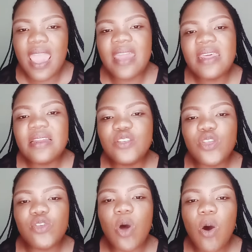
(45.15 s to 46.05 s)
and it is
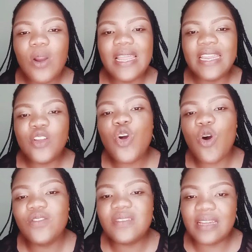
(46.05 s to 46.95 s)
all in
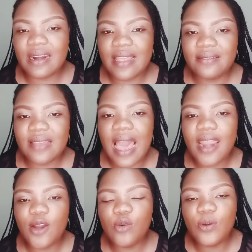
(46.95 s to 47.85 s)
God's grace.
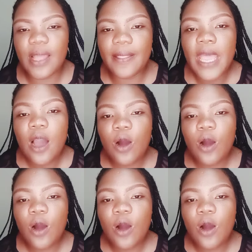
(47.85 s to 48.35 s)
Hallelujah.